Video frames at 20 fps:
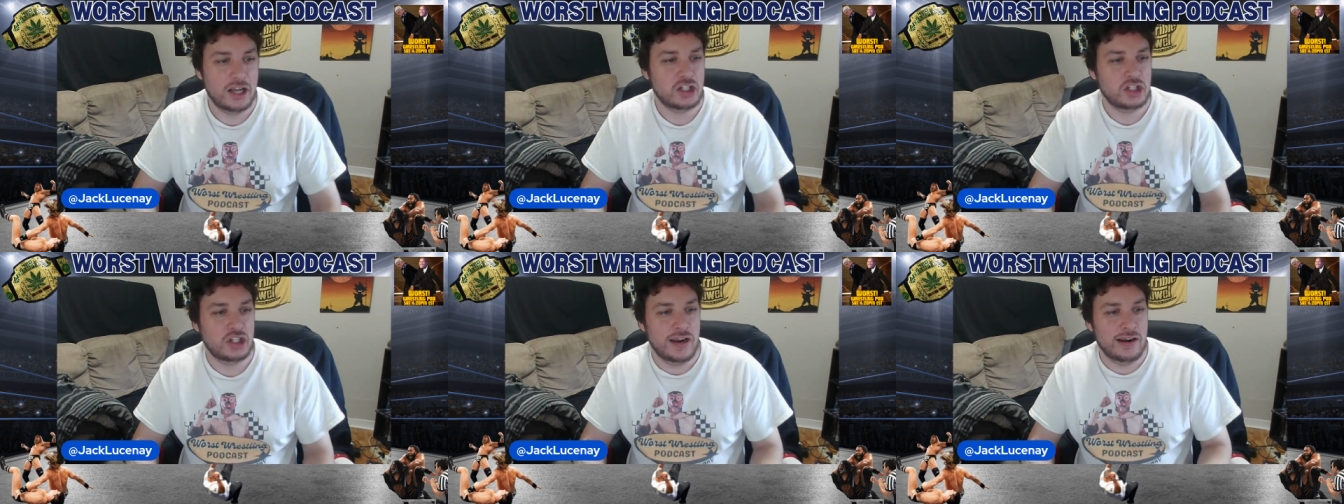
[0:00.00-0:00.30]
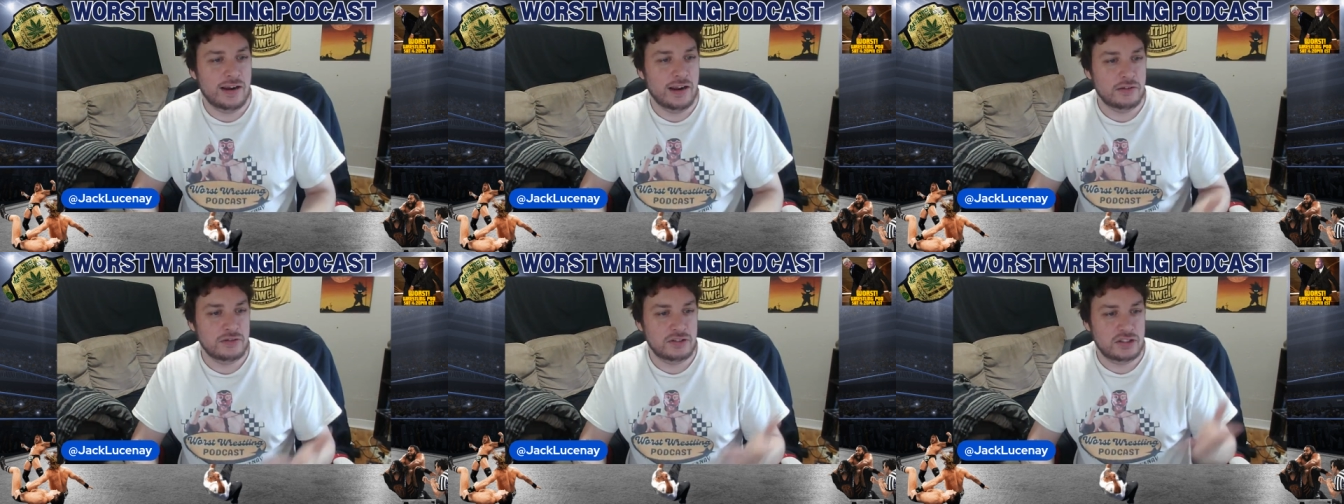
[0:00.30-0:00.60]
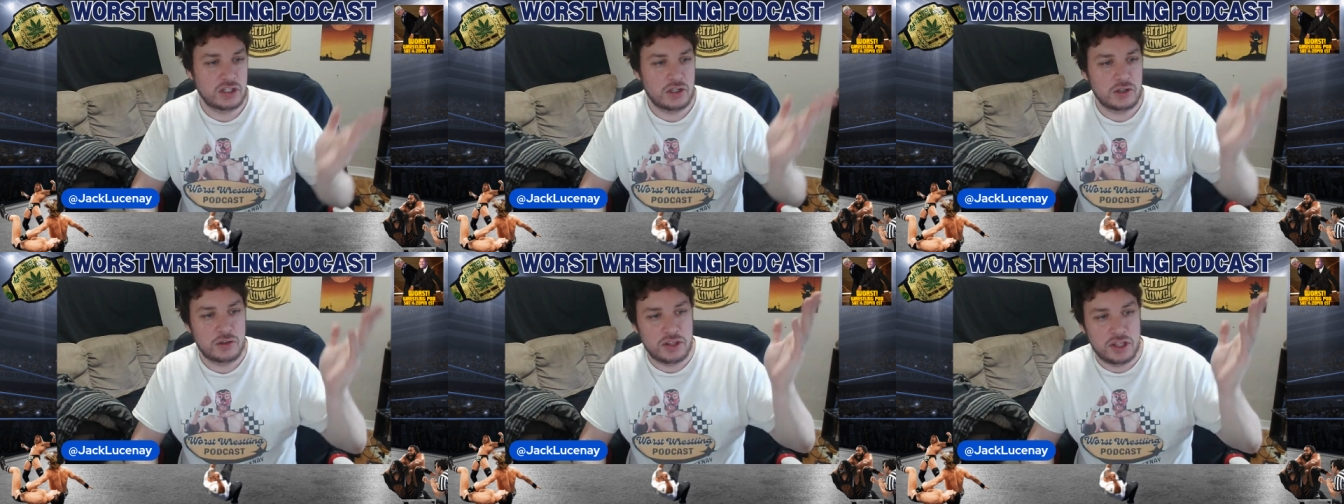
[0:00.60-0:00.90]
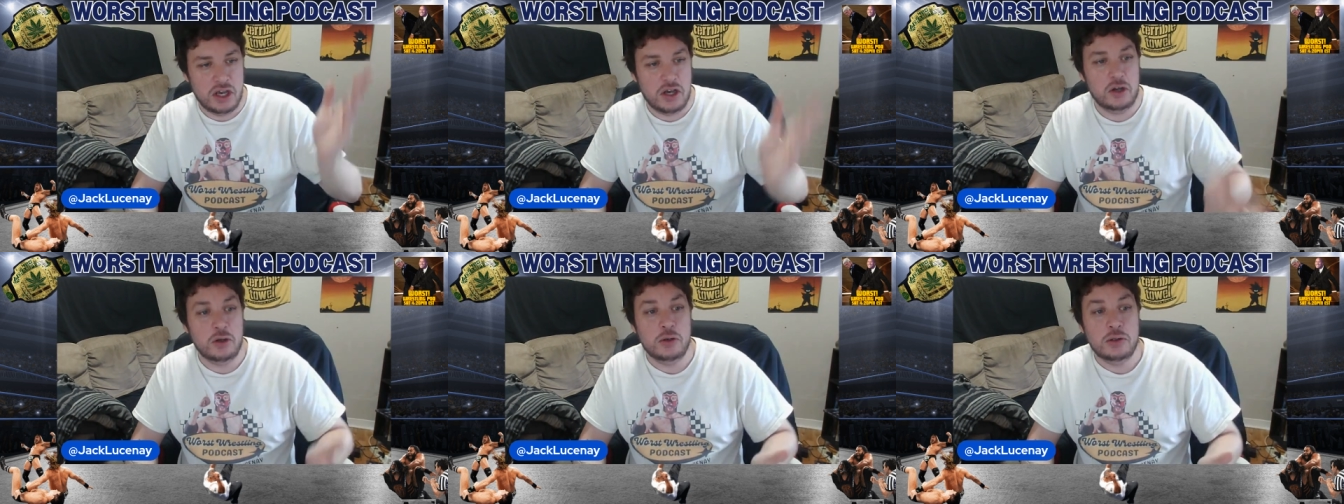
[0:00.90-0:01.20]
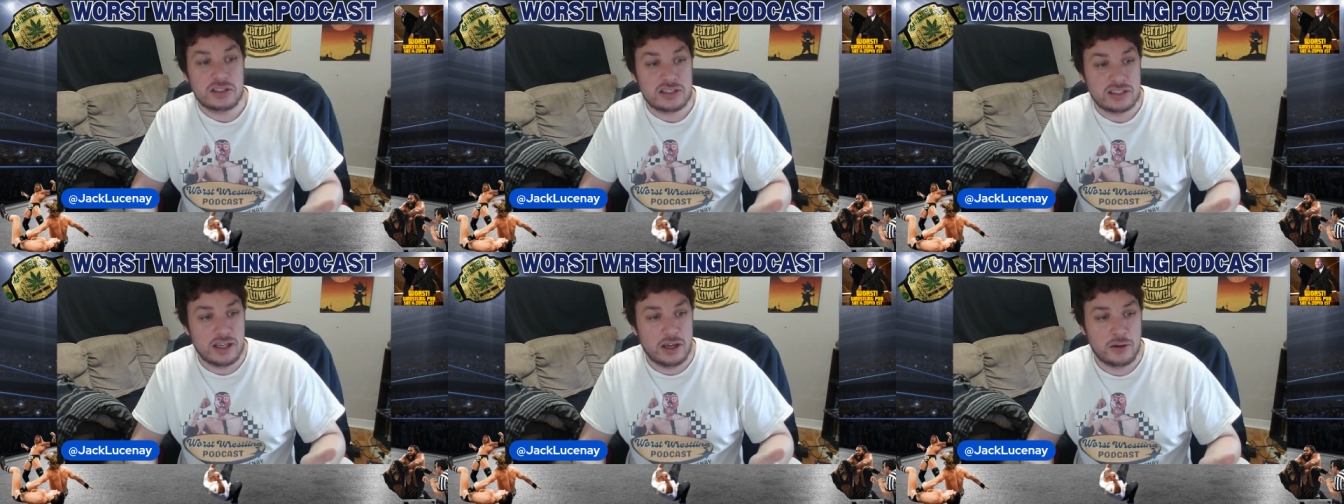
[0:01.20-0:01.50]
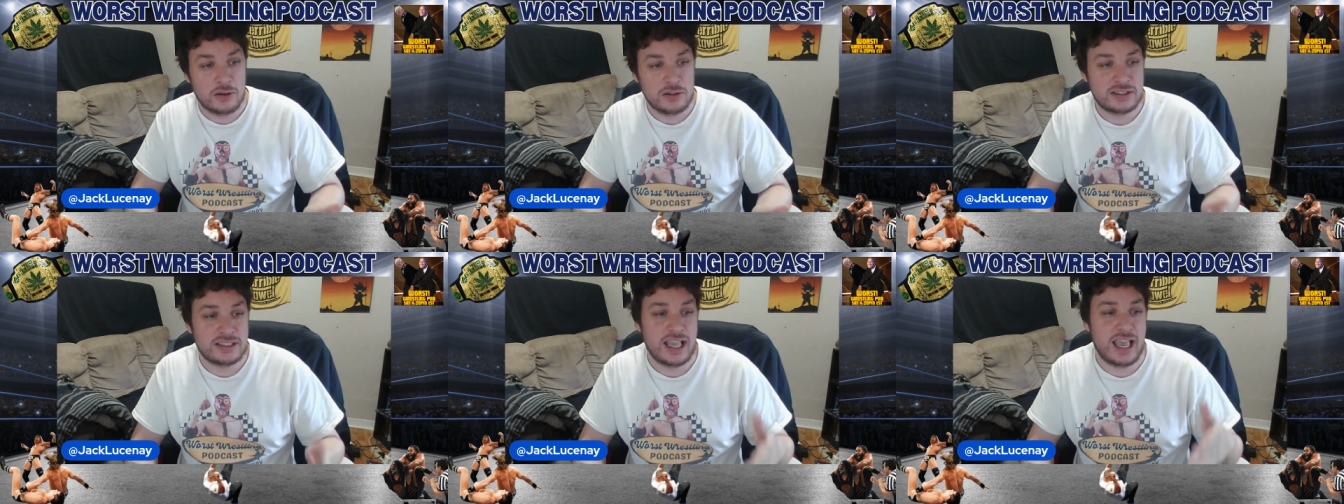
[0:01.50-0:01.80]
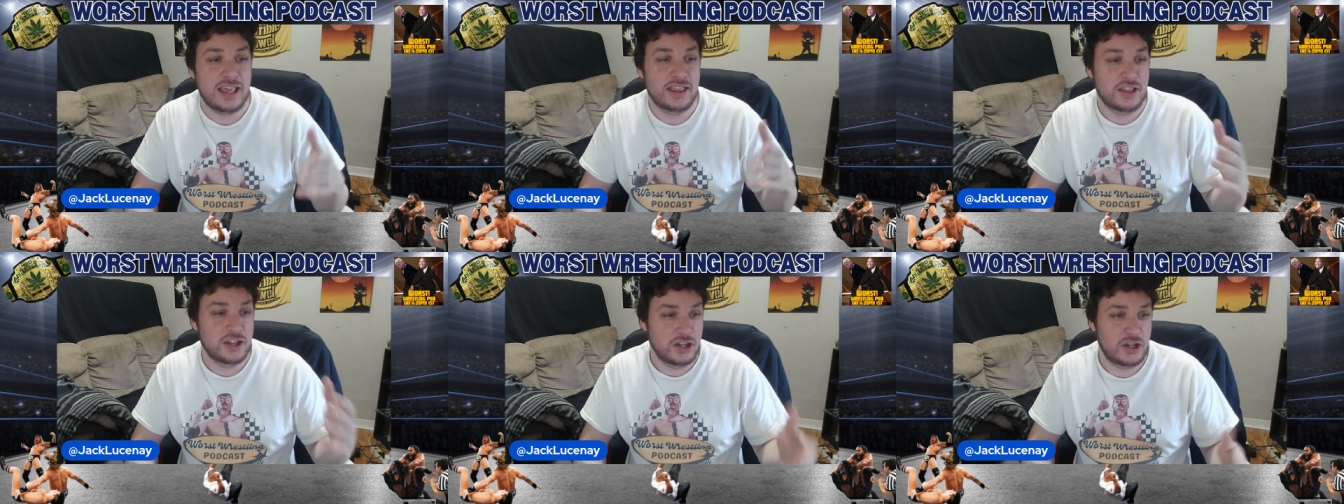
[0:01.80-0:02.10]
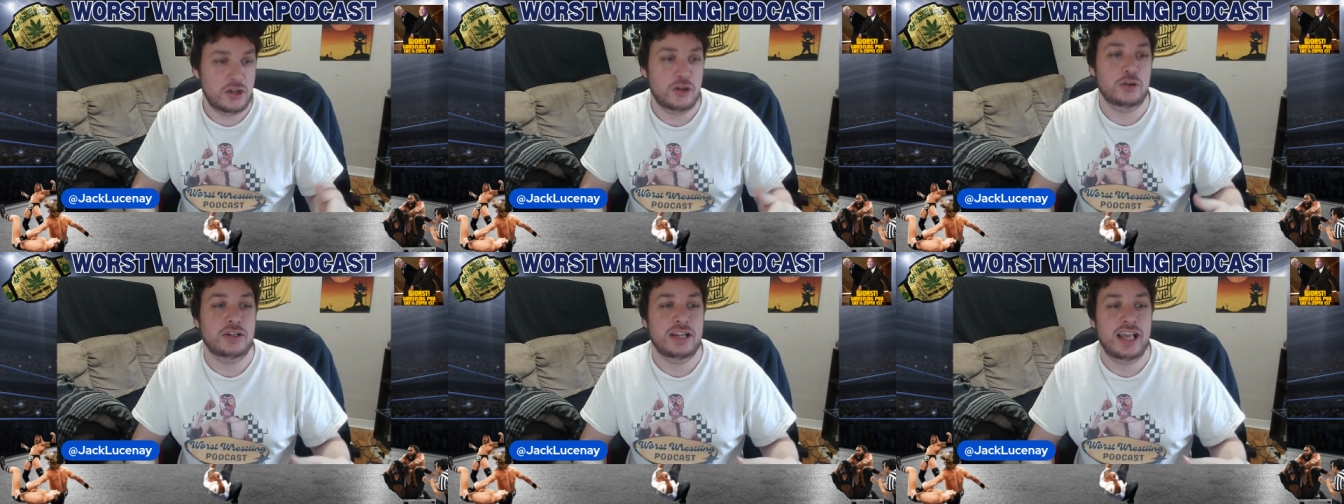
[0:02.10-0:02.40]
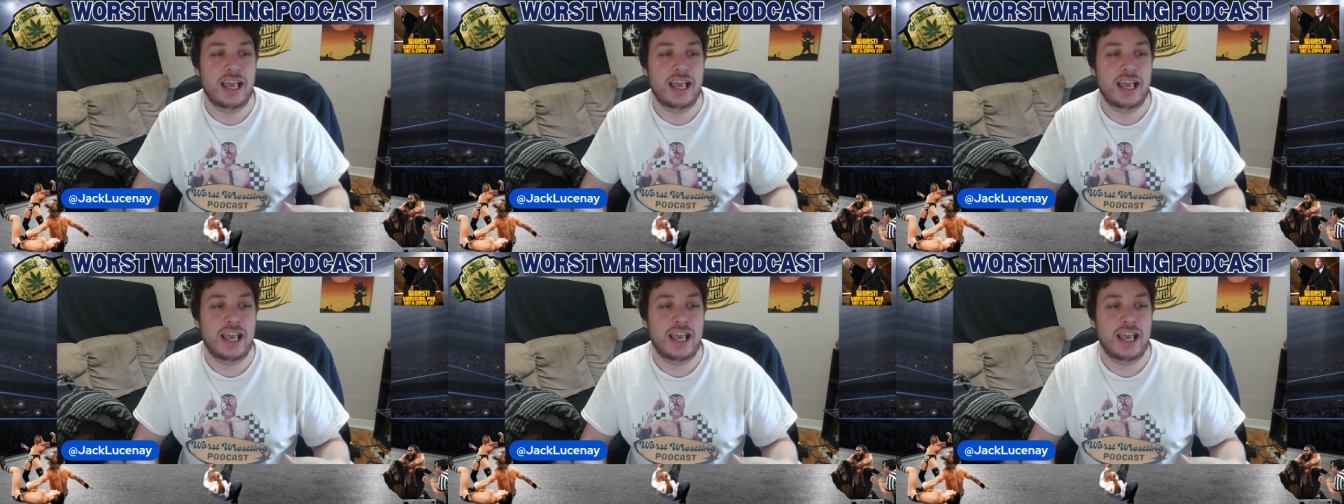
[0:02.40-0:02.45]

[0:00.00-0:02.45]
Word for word: shout out to the Usos and the New